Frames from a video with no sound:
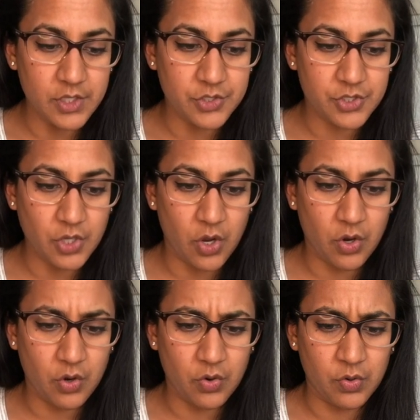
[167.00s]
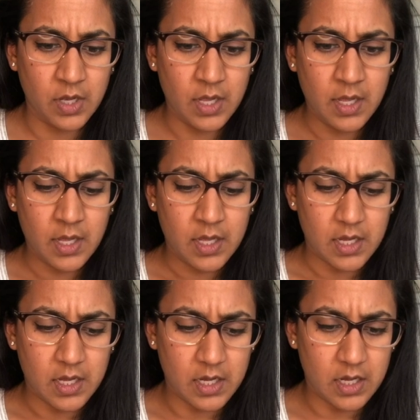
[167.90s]
So,
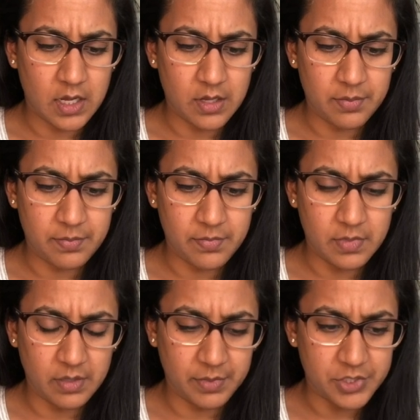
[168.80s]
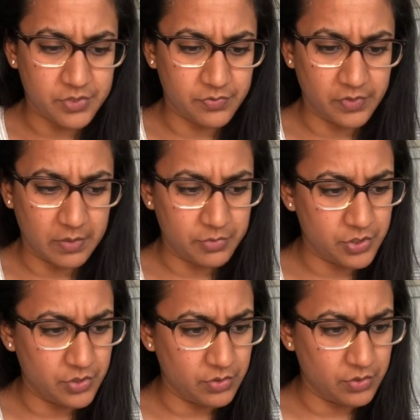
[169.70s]
let me just flip
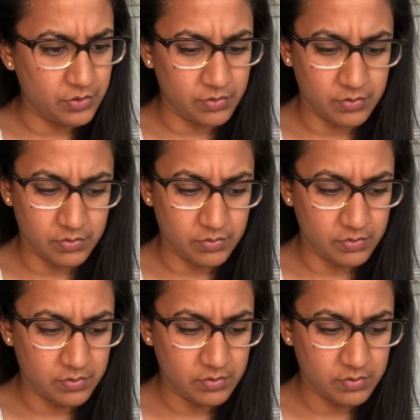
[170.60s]
to...